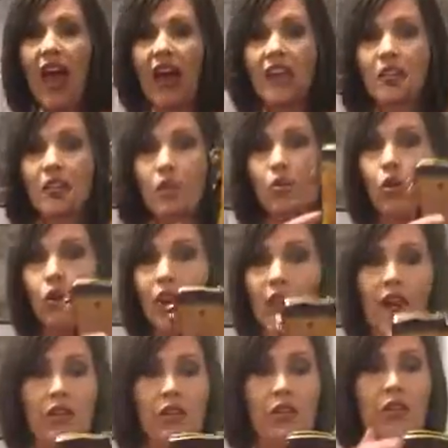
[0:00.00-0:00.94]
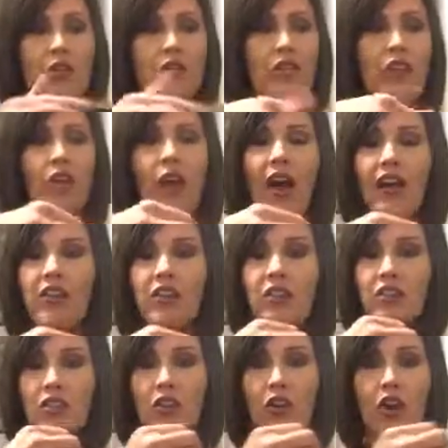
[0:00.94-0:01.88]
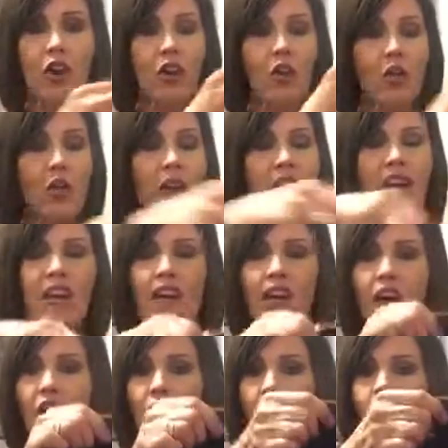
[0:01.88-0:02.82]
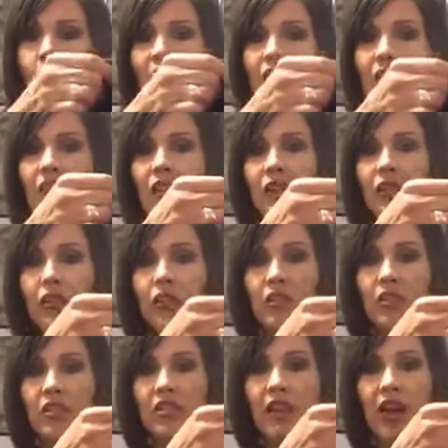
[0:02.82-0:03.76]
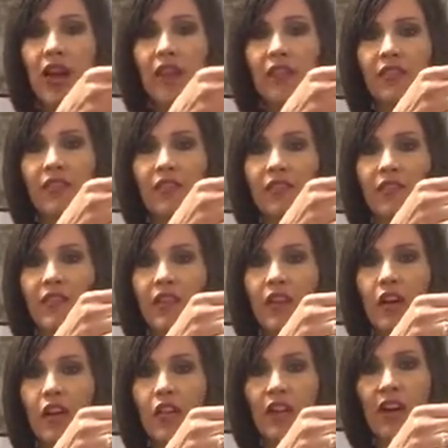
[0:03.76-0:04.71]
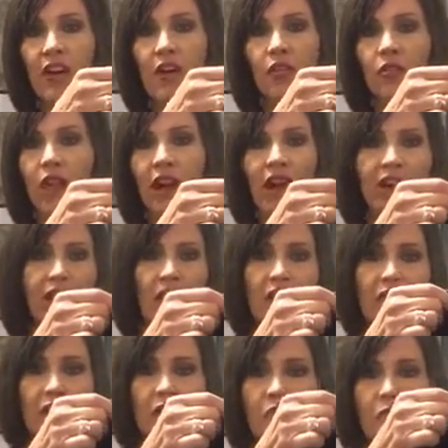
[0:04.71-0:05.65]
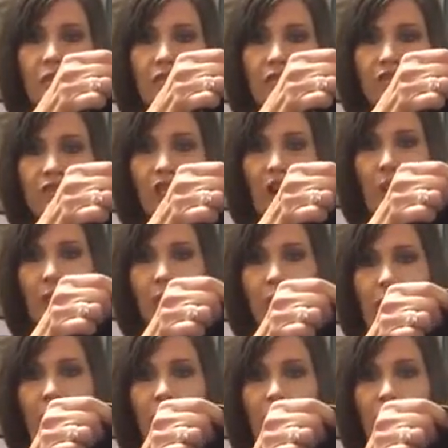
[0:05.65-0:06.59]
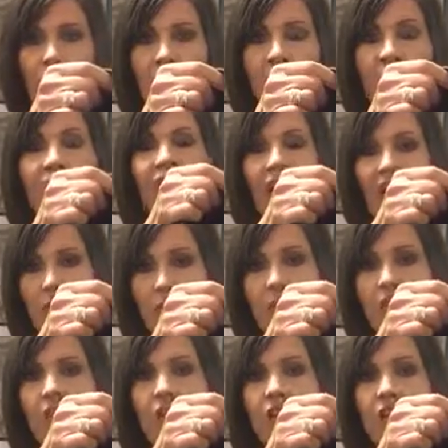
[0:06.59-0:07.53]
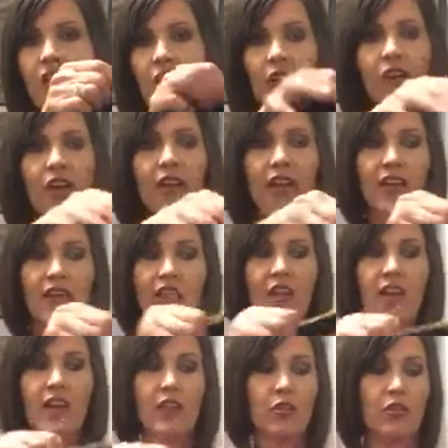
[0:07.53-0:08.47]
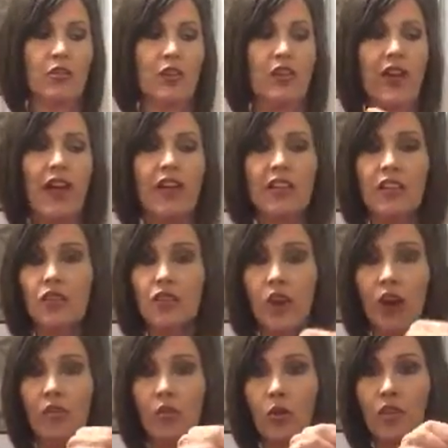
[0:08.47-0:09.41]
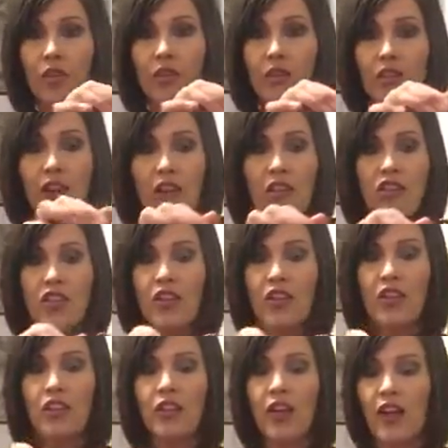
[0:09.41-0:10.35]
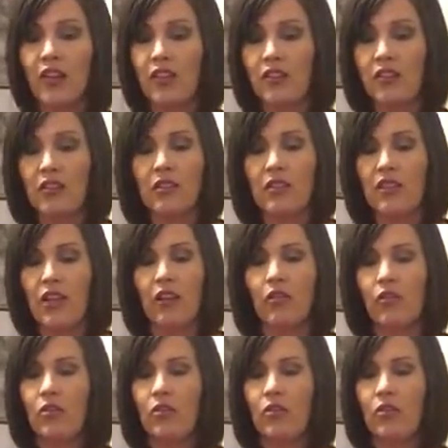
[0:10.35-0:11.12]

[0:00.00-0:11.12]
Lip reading: as an organizer. So I just throw all my little stuff, that I don't like flopping around in the bag. I put it in here, and that's how I use it. I did travel with this last year. I just, when